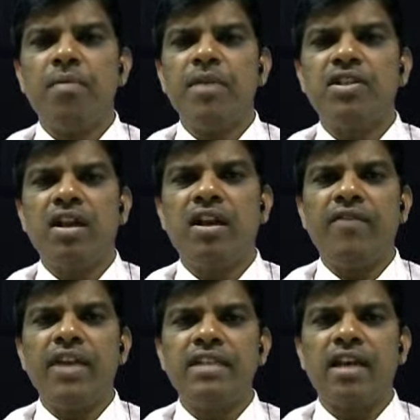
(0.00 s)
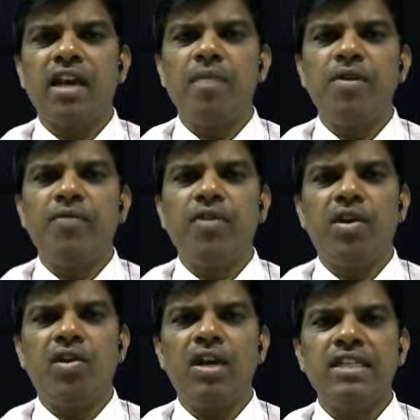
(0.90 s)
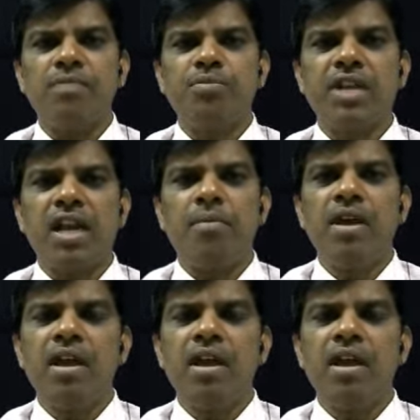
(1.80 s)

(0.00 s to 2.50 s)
my channel Venus Academy if you are not yet subscribed,